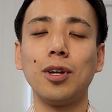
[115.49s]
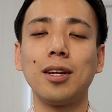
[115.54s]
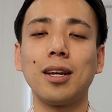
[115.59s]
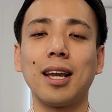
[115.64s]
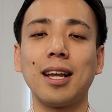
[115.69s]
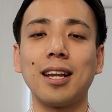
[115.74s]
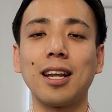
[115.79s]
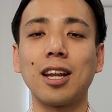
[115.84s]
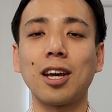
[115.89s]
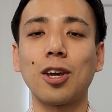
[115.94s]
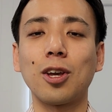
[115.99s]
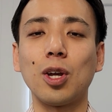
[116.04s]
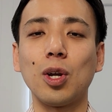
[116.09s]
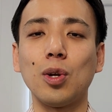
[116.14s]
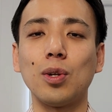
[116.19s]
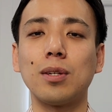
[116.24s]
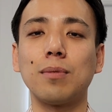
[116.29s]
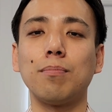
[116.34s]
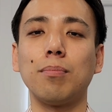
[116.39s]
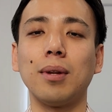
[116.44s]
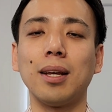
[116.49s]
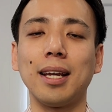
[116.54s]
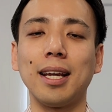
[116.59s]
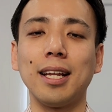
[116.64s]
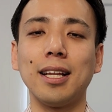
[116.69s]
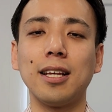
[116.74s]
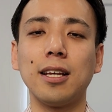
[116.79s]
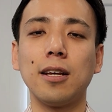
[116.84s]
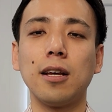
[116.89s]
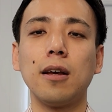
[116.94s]
in an acute
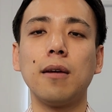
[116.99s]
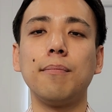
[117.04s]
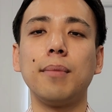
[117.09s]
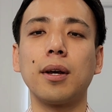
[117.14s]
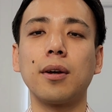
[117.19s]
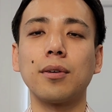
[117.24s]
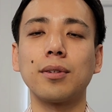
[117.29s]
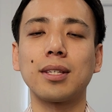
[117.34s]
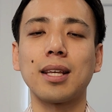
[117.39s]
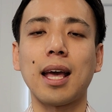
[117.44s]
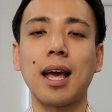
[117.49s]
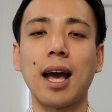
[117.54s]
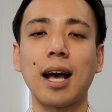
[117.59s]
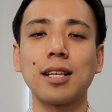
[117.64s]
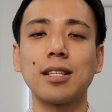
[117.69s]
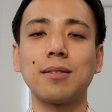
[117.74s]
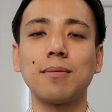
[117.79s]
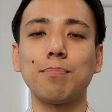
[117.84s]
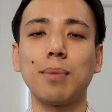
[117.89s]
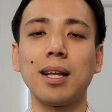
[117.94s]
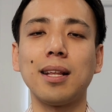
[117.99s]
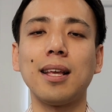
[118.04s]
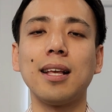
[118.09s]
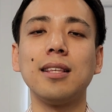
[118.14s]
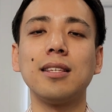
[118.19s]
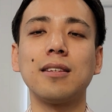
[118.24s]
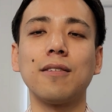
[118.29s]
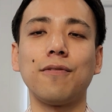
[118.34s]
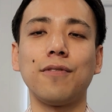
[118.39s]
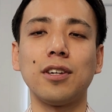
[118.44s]
bleed because there has been
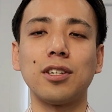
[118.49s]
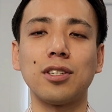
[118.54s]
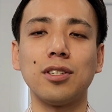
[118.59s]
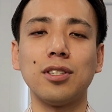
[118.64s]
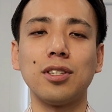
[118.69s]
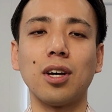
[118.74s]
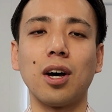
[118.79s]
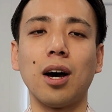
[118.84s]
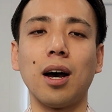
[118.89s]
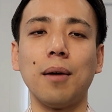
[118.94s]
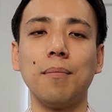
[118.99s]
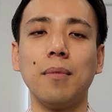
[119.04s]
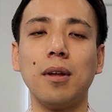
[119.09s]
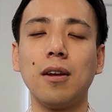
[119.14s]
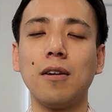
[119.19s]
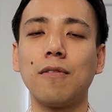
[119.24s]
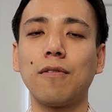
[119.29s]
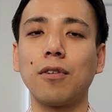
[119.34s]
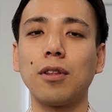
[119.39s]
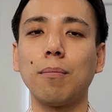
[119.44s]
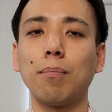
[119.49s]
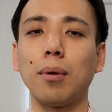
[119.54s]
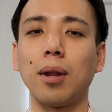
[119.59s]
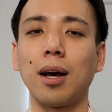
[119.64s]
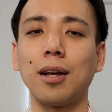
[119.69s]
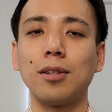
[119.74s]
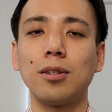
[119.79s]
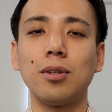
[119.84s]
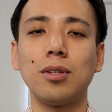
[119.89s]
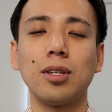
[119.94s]
insufficient time for the
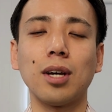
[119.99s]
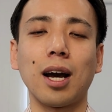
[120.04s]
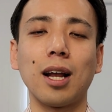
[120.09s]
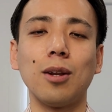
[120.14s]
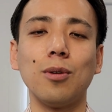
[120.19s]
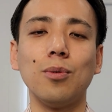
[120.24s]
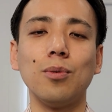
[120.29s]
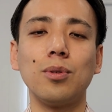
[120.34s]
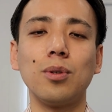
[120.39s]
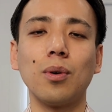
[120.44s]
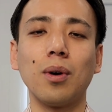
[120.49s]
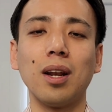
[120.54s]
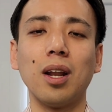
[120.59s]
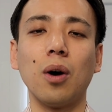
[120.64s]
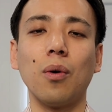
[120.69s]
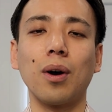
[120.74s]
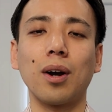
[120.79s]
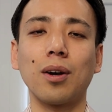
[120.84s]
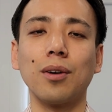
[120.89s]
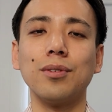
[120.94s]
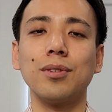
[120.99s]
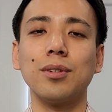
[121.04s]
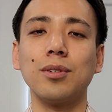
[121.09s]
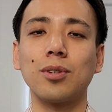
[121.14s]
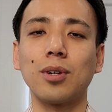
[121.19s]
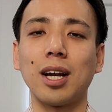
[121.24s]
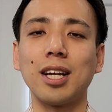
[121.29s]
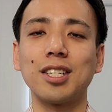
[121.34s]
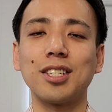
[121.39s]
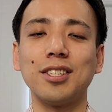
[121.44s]
blood to dilute to a lower
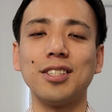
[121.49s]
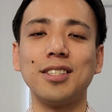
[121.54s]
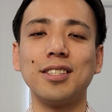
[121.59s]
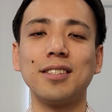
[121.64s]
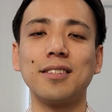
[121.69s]
concentration.